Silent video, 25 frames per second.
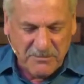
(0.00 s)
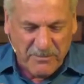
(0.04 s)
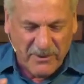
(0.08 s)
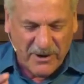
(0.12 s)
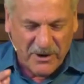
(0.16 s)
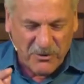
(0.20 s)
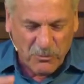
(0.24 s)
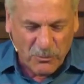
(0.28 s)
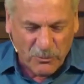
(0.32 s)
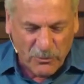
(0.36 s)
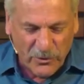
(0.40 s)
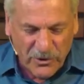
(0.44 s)

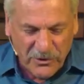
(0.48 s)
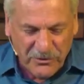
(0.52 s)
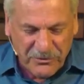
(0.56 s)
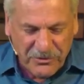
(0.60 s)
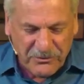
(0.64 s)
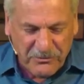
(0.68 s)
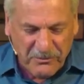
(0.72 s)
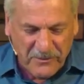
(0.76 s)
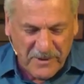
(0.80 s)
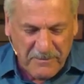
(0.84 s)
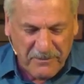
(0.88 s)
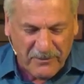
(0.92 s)
But
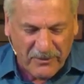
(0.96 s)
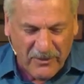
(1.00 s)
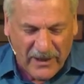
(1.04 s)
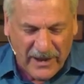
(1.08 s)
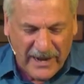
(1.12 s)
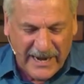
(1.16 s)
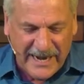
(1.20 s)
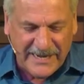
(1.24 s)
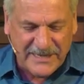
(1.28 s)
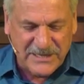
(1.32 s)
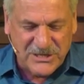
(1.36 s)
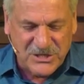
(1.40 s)
Ruth
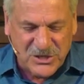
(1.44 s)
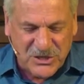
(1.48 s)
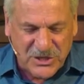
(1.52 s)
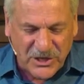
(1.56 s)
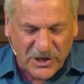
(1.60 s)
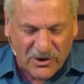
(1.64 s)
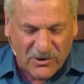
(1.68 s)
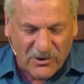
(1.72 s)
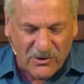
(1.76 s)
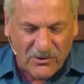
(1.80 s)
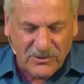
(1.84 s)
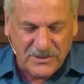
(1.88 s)
replied,
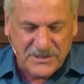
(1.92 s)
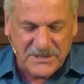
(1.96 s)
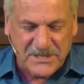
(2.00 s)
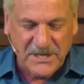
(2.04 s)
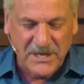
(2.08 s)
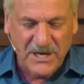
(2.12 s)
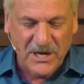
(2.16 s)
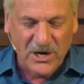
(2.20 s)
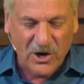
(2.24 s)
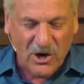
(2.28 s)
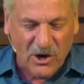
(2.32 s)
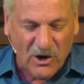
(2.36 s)

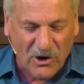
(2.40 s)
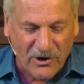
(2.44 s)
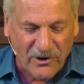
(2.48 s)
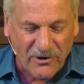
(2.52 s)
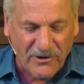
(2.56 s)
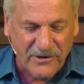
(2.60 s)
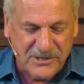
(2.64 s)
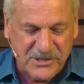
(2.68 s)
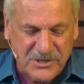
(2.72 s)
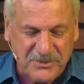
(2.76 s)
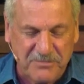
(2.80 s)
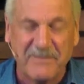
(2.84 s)
Don't
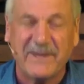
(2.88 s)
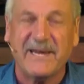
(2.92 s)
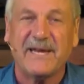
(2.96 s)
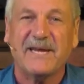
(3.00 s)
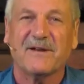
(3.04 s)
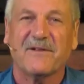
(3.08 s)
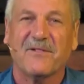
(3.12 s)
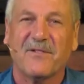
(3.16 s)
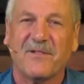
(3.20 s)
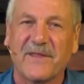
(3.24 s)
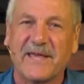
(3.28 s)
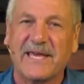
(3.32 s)
urge
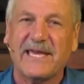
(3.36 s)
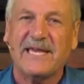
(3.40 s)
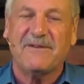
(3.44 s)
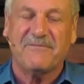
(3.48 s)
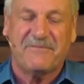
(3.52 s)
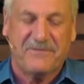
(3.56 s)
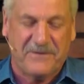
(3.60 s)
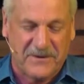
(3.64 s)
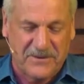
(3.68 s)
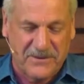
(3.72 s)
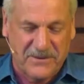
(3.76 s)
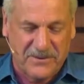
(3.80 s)
me to
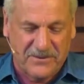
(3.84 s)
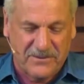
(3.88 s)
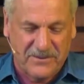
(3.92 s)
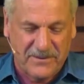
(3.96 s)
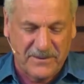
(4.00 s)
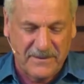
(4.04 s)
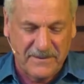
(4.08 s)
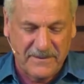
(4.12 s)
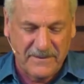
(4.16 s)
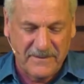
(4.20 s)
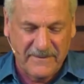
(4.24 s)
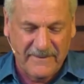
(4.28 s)
leave you
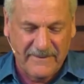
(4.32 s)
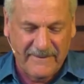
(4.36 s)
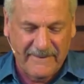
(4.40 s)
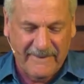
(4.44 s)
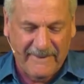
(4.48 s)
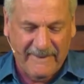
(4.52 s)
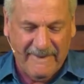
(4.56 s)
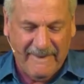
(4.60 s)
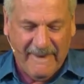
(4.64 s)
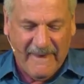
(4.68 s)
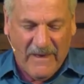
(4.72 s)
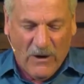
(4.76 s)

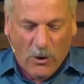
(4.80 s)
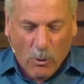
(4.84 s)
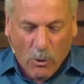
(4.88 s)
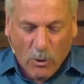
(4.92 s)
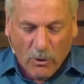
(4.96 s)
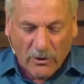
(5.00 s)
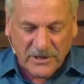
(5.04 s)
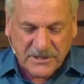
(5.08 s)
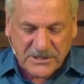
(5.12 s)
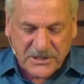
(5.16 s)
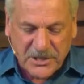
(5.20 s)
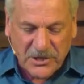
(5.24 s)

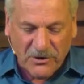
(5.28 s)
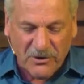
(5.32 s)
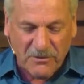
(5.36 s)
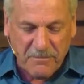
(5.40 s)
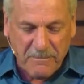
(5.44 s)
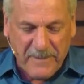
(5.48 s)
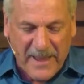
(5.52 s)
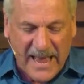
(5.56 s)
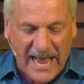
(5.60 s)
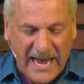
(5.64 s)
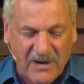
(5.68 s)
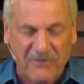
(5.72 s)
or to
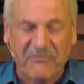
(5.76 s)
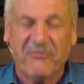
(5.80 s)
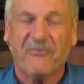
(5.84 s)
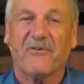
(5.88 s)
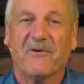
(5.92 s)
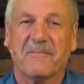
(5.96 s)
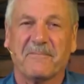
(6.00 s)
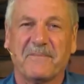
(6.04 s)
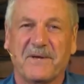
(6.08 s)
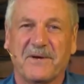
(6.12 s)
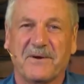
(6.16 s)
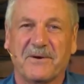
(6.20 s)
turn back
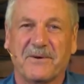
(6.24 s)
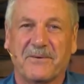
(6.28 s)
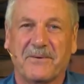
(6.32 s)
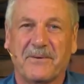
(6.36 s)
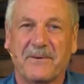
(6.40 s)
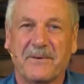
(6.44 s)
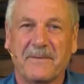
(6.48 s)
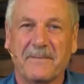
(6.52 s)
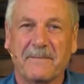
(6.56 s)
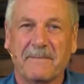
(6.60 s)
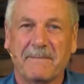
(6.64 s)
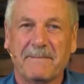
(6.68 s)
from you.
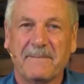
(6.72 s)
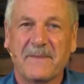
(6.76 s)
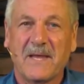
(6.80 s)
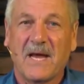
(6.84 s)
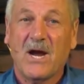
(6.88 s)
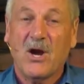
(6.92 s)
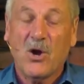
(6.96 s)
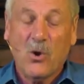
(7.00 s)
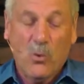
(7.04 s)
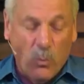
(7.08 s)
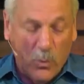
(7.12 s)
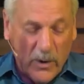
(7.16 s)

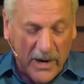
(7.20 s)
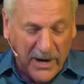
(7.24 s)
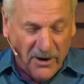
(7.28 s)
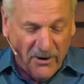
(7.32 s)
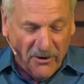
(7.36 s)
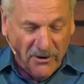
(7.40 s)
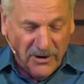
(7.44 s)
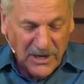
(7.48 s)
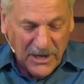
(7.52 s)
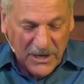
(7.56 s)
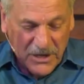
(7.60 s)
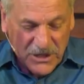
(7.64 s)

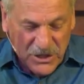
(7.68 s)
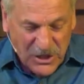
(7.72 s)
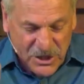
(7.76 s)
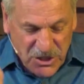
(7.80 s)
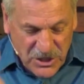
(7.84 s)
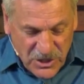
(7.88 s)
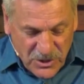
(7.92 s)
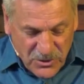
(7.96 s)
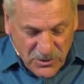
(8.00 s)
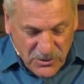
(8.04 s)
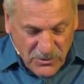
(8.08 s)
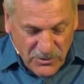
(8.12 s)
Where
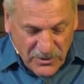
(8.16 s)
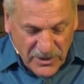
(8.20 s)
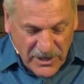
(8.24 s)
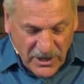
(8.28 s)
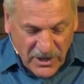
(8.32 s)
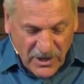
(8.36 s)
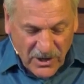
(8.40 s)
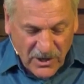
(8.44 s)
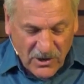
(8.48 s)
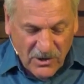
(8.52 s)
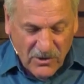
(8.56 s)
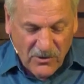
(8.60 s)
you
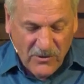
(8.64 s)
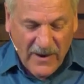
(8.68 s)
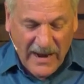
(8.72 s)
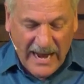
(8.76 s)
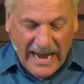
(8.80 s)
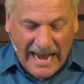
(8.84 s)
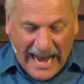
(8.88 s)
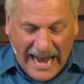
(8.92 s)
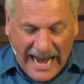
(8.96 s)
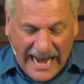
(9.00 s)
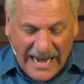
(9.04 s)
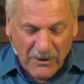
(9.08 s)
go,
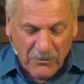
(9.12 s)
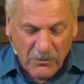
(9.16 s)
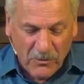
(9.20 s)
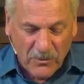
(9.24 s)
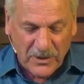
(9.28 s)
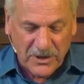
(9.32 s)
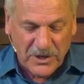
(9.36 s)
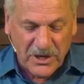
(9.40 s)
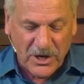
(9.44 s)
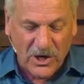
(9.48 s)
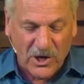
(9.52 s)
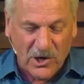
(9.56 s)
I
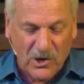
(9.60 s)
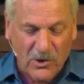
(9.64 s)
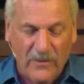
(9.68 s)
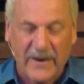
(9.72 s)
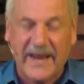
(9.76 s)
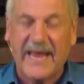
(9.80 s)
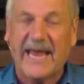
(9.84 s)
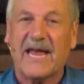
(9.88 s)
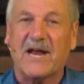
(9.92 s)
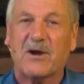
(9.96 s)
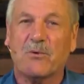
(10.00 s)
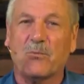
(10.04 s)
will
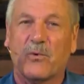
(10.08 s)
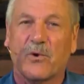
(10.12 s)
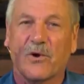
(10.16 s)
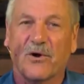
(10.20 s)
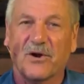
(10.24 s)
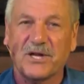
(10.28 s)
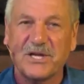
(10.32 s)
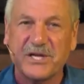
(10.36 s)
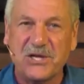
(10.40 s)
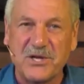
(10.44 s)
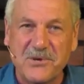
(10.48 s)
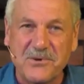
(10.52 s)
go, and
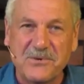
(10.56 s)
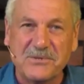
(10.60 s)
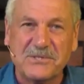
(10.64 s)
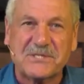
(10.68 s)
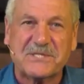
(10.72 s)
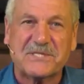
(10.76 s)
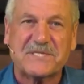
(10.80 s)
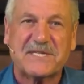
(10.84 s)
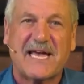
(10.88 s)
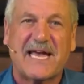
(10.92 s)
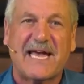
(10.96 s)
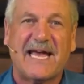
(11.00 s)
where you
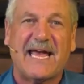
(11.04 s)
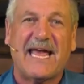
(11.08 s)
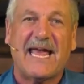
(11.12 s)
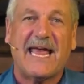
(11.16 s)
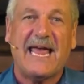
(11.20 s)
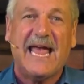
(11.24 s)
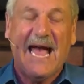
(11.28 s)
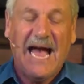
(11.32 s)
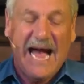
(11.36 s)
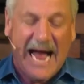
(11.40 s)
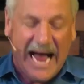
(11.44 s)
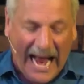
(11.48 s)

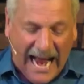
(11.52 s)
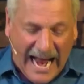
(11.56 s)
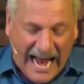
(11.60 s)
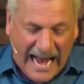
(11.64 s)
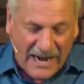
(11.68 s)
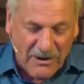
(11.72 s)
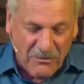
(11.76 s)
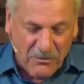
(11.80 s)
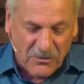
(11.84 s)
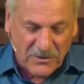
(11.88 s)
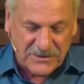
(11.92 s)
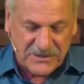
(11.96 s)
stay,
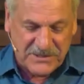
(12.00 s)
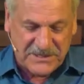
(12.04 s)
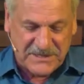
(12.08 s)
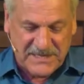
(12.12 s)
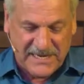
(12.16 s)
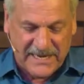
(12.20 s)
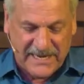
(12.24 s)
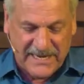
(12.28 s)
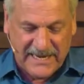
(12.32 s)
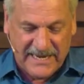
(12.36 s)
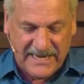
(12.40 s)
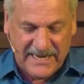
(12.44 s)
I will
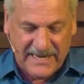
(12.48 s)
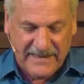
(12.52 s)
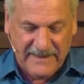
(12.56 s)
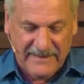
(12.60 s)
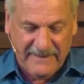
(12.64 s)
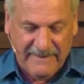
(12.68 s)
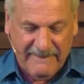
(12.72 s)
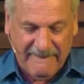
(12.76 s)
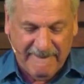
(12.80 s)
stay.